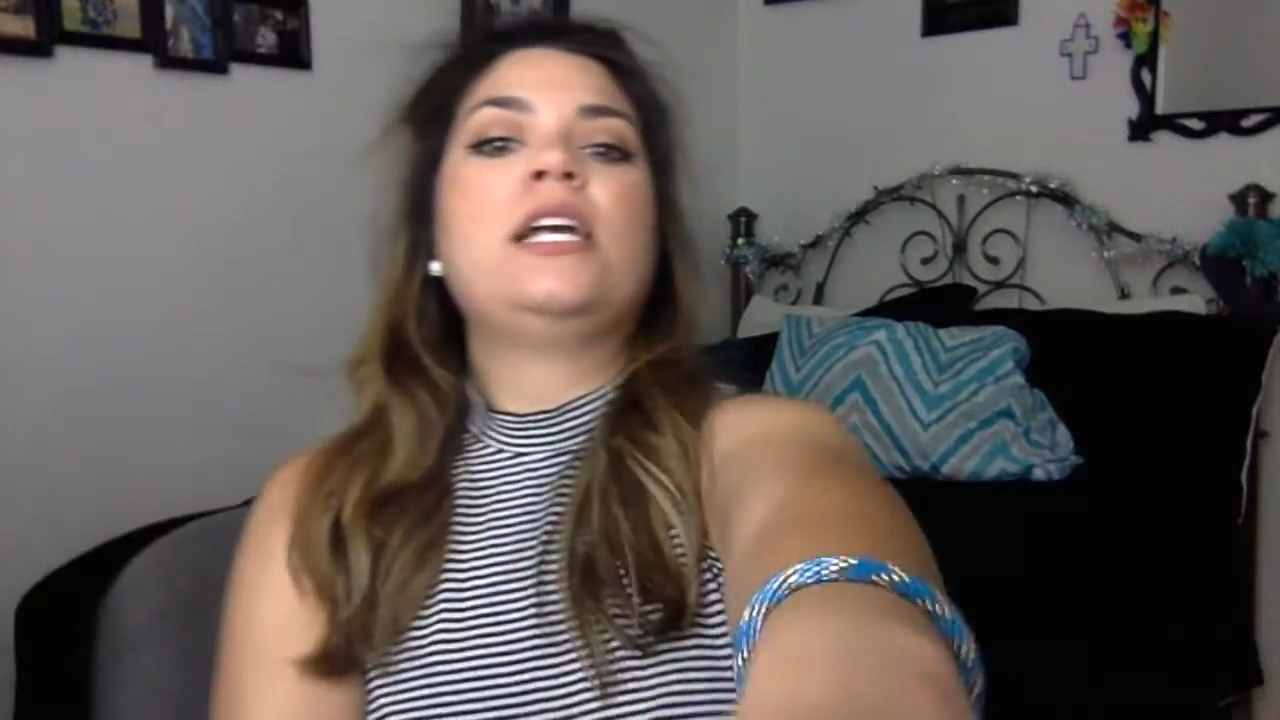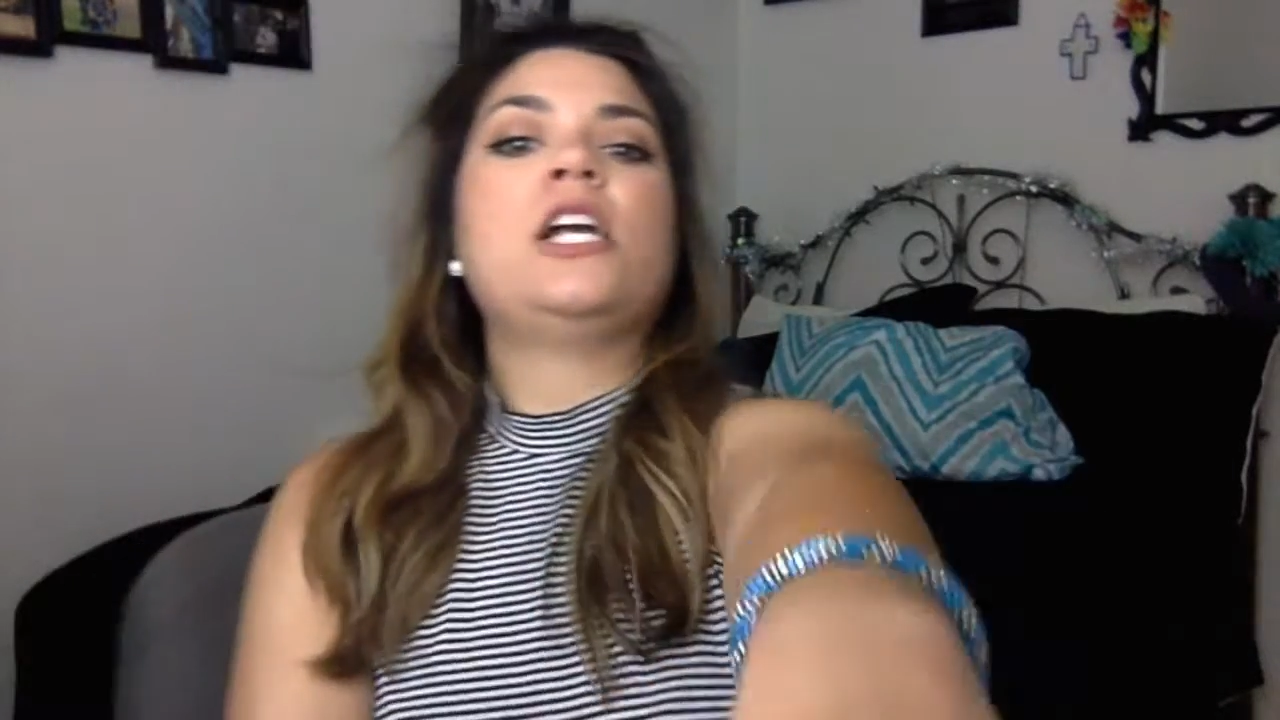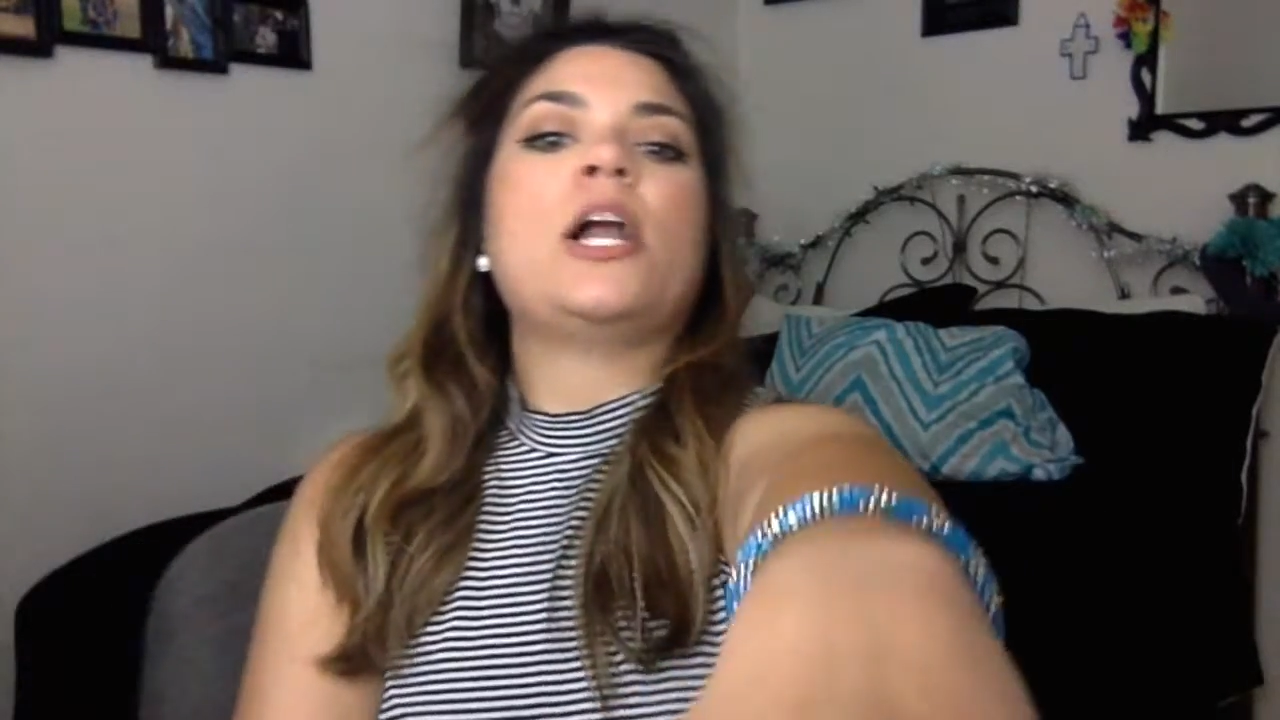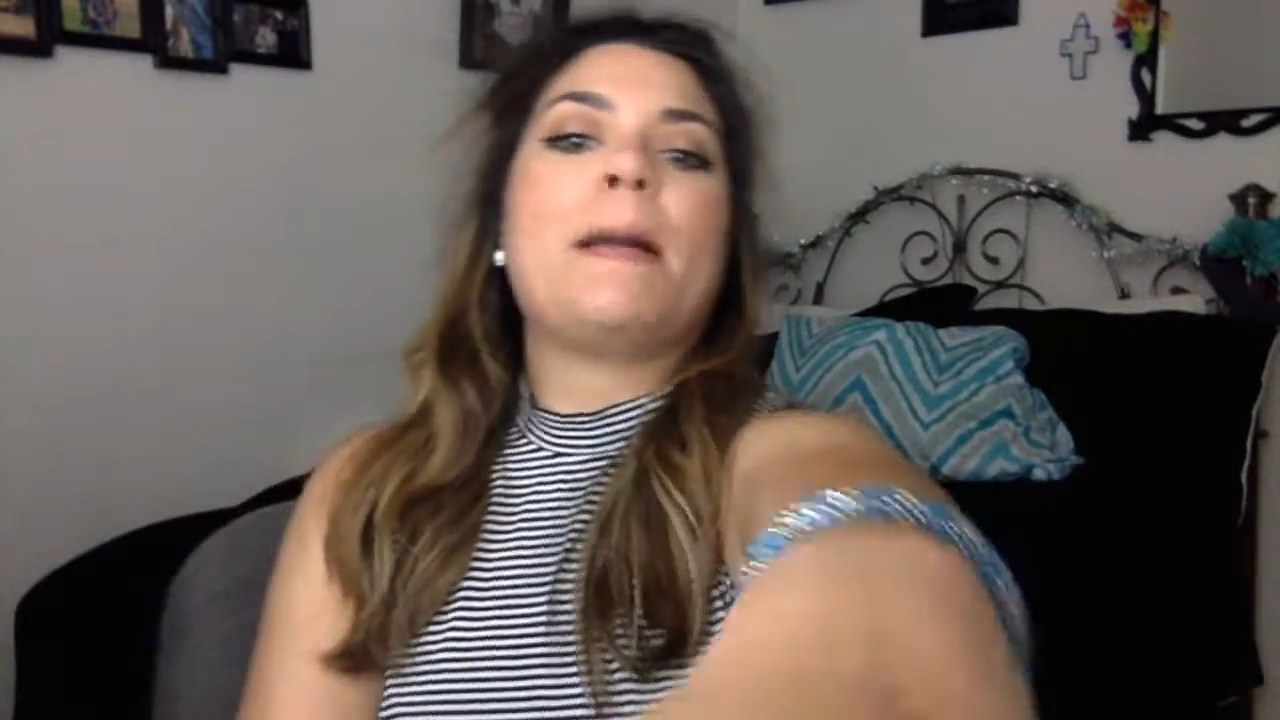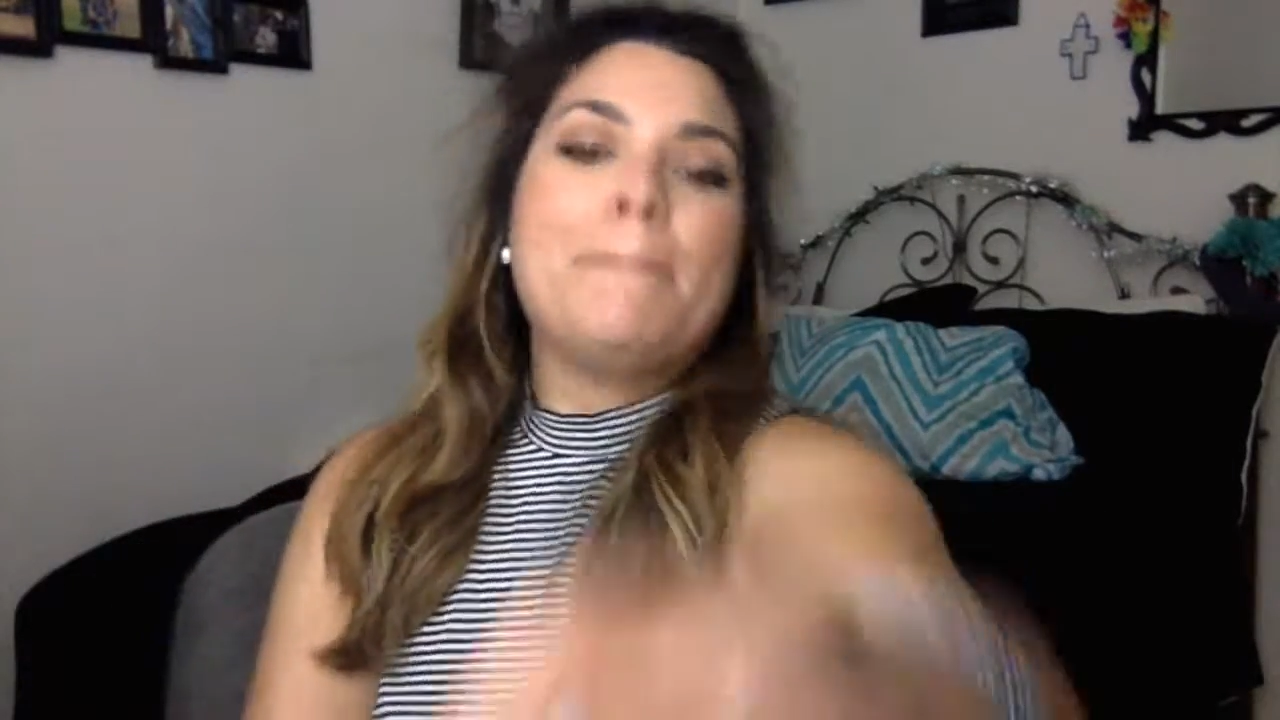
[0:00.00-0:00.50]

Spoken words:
gonna